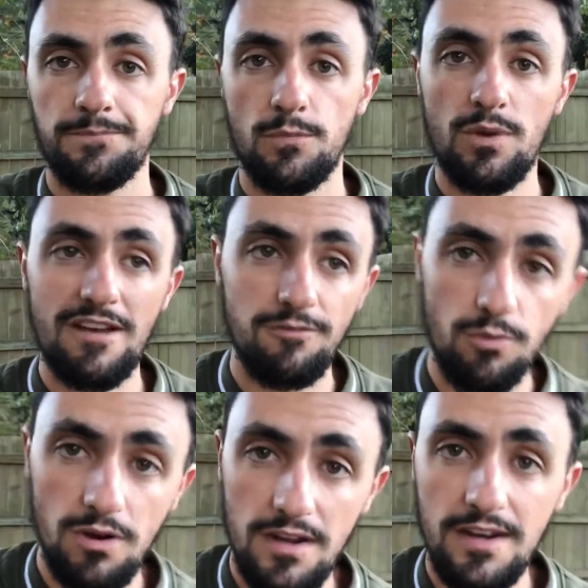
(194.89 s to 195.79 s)
We have
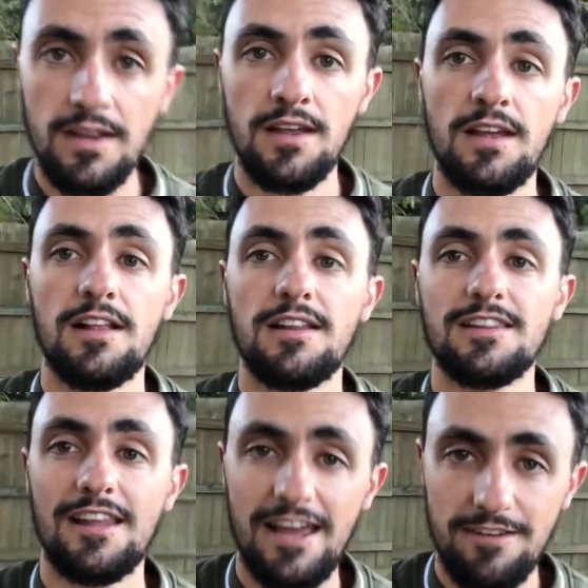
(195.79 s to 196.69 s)
one
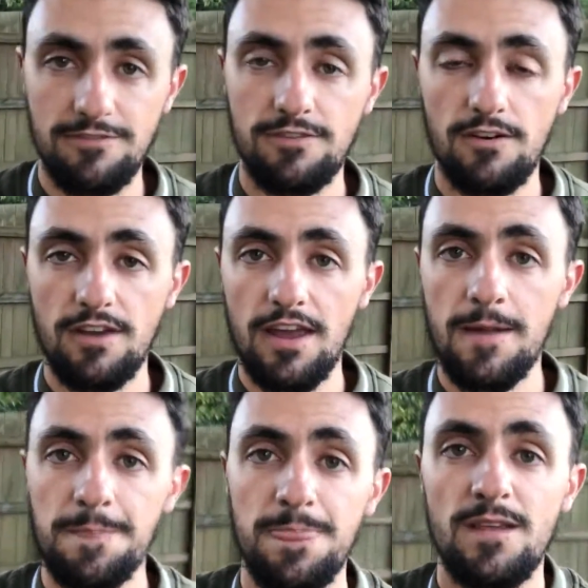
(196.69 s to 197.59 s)
life,
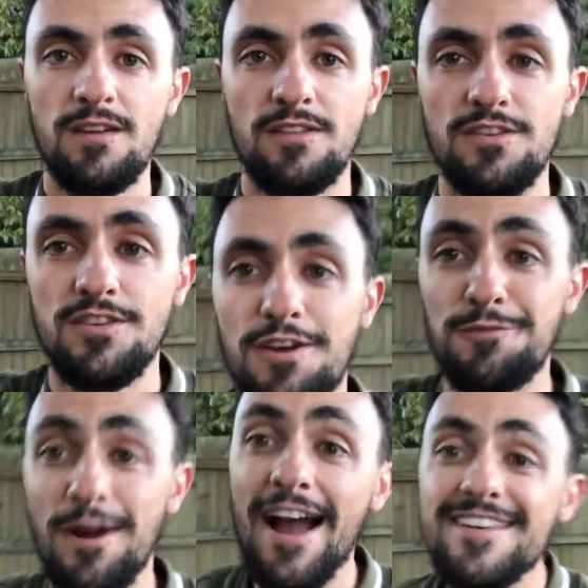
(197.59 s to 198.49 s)
okay? The sun
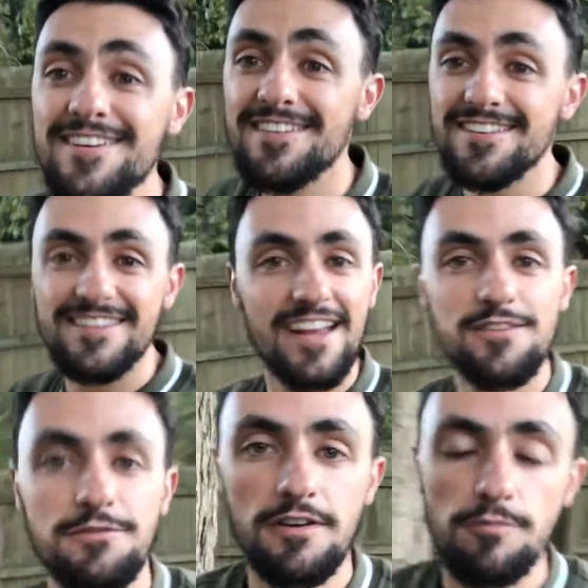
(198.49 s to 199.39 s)
rises and
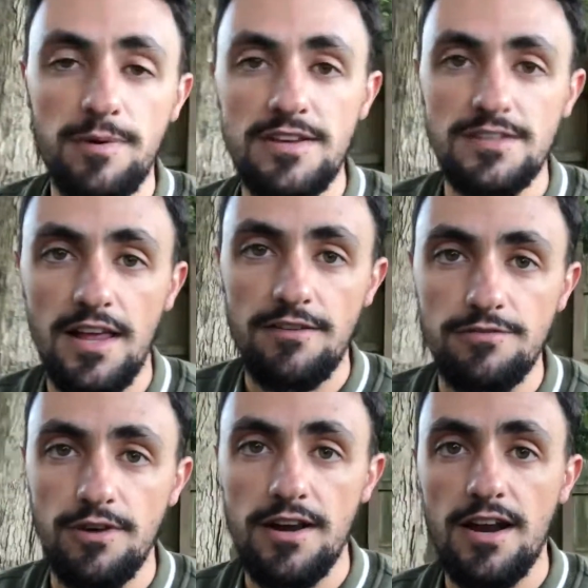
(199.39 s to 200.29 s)
sets for everybody's
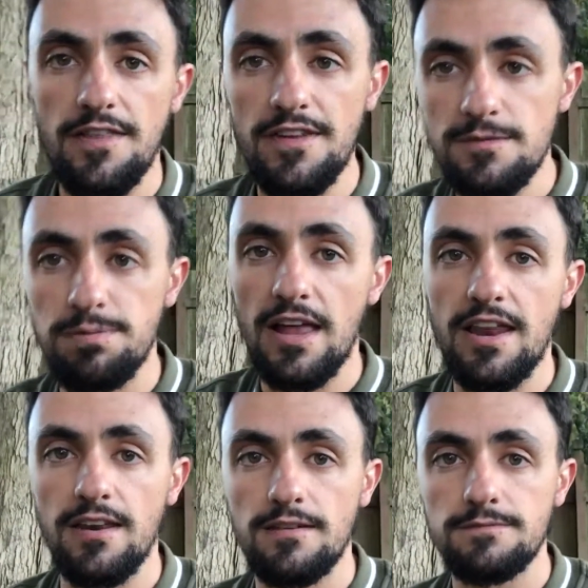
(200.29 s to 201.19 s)
life, right, on this
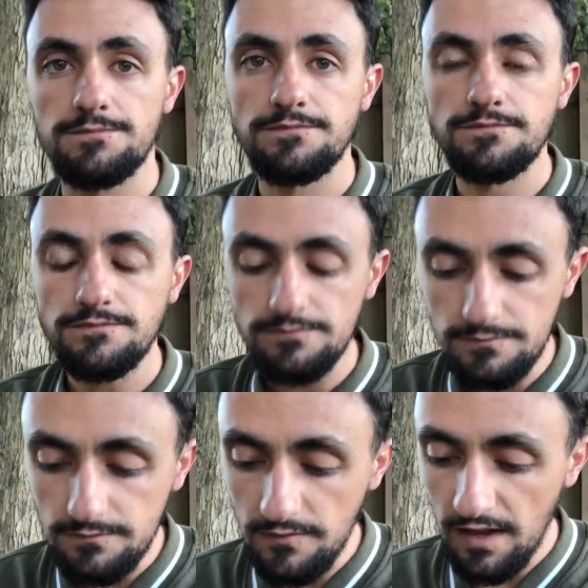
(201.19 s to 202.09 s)
planet,
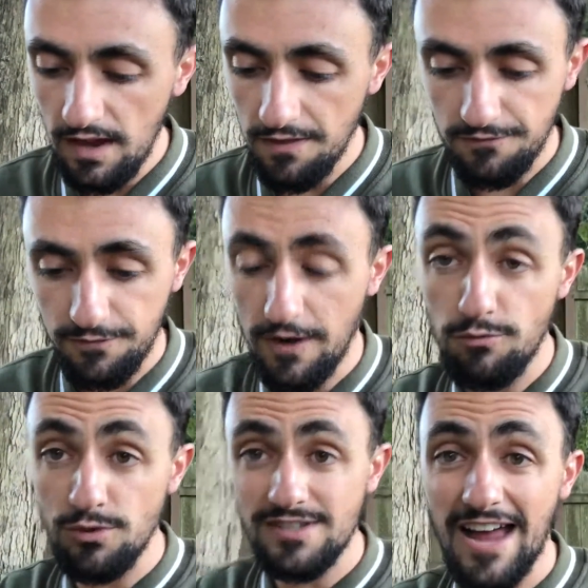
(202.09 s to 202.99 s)
on, for
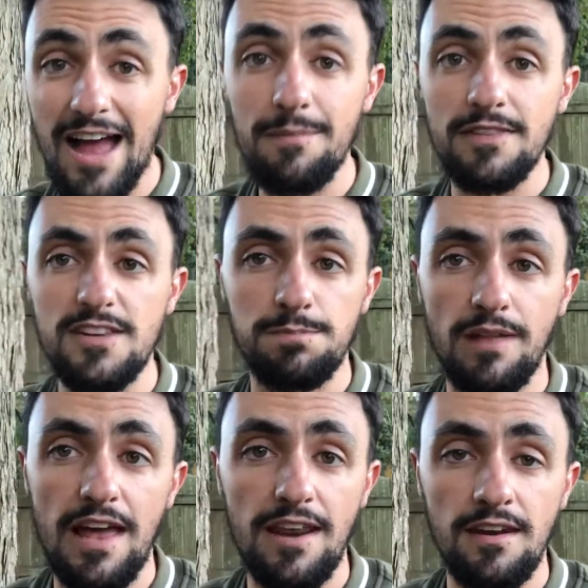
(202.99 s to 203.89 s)
everyone's time on this
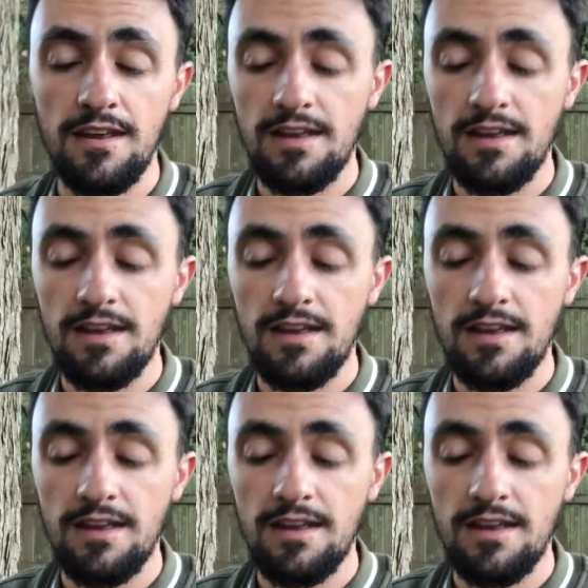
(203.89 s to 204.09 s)
planet.